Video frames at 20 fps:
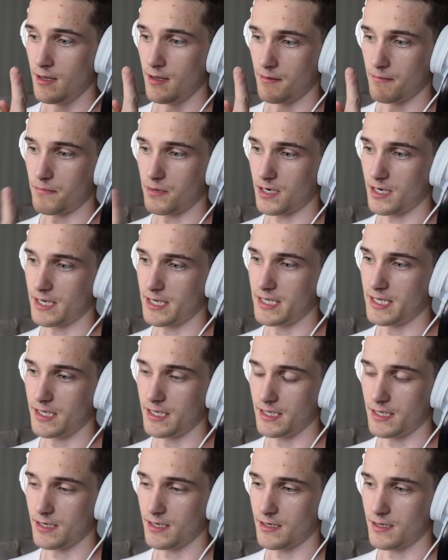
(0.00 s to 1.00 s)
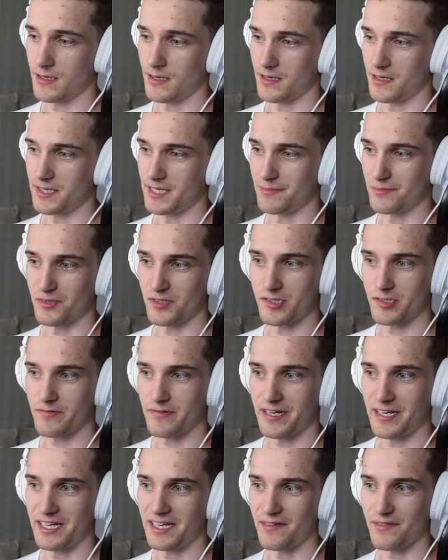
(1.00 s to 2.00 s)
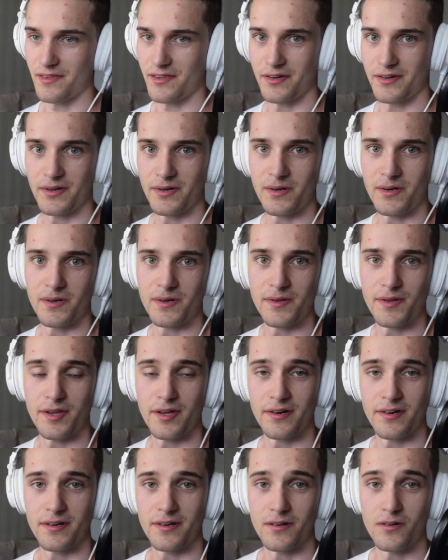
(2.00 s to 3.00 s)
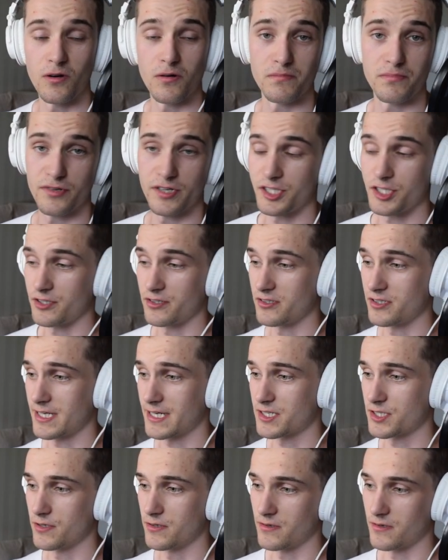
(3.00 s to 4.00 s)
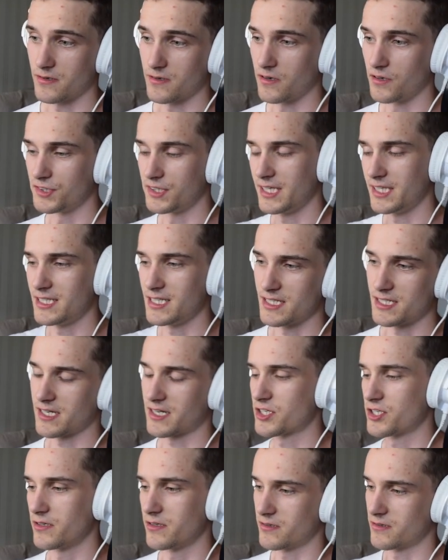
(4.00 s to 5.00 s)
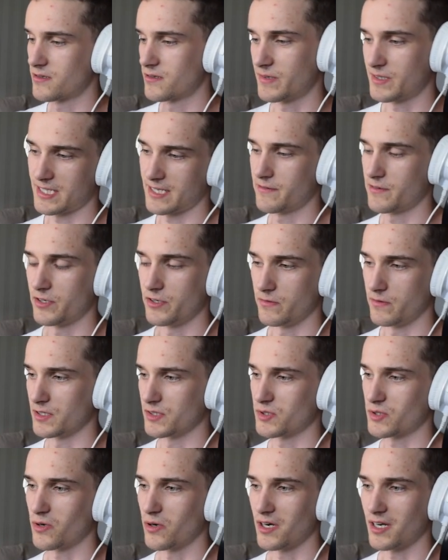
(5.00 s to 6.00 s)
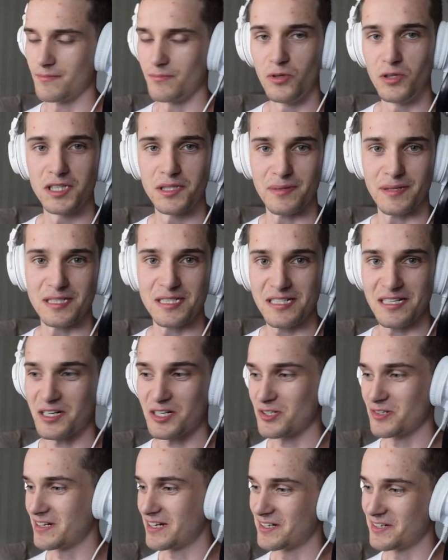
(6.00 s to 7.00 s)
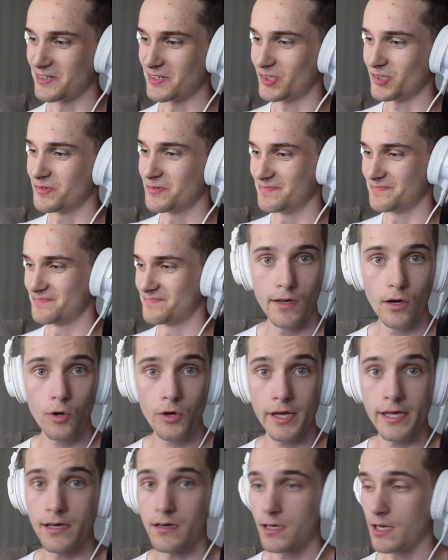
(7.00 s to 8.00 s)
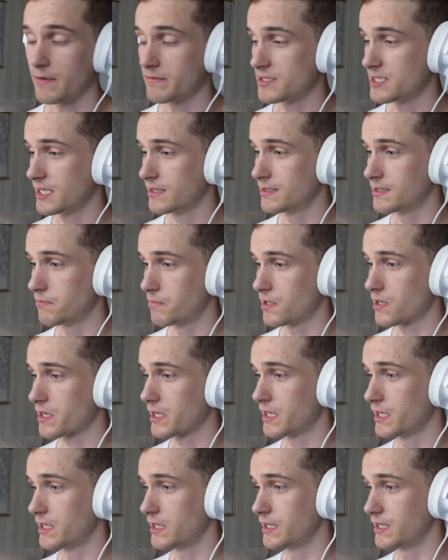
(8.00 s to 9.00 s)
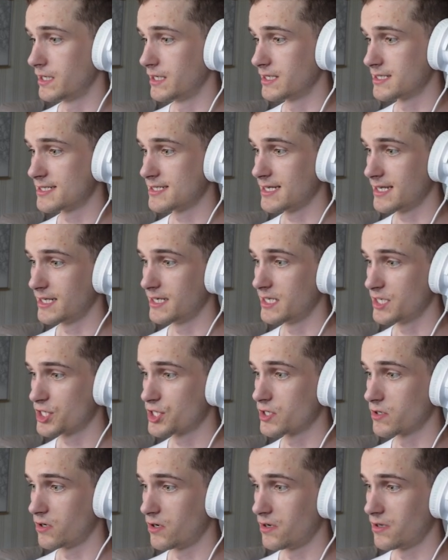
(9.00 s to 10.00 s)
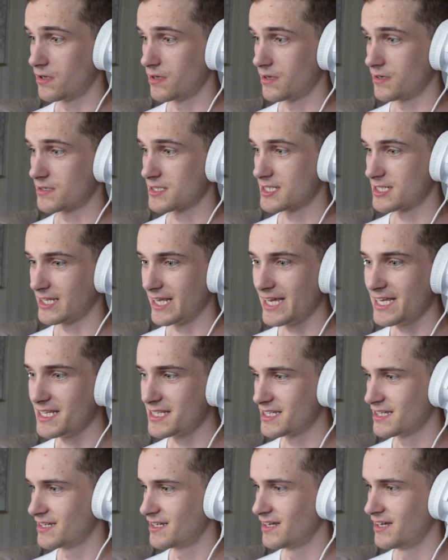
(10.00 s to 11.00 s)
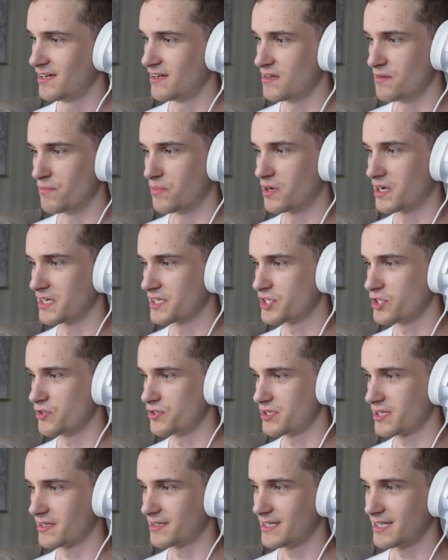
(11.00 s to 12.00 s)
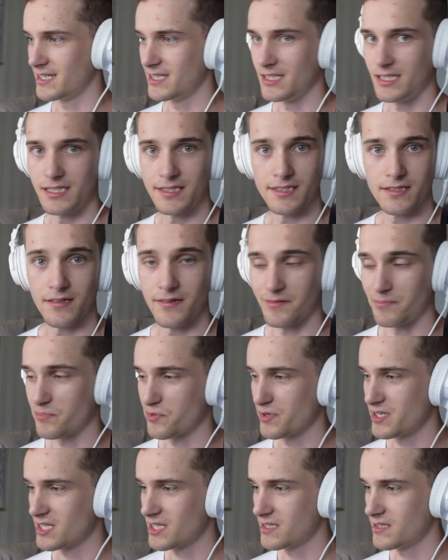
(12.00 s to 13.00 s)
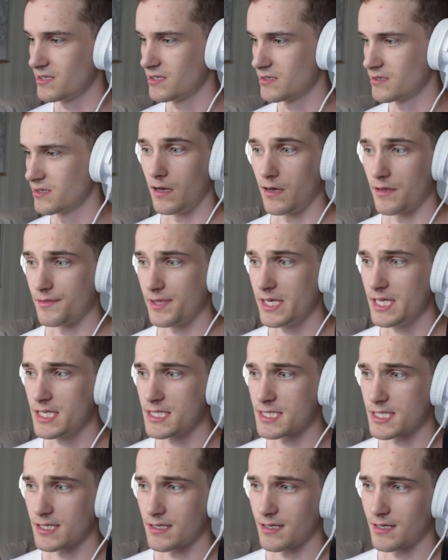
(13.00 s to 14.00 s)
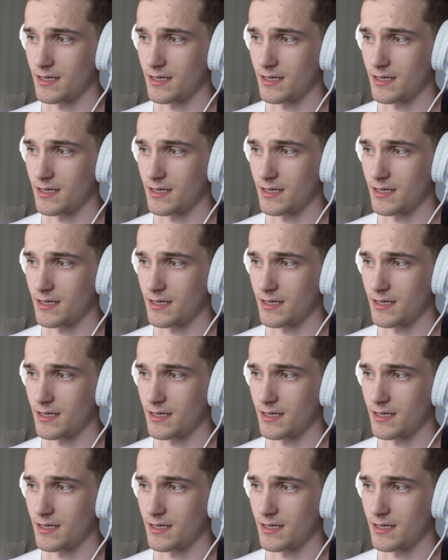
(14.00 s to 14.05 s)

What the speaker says: by demonstrating the compression section or OTT section or whatever you want to call it, multiband section, I don't know. Okay, I have set the plugin in its initial state by choosing the init preset here. These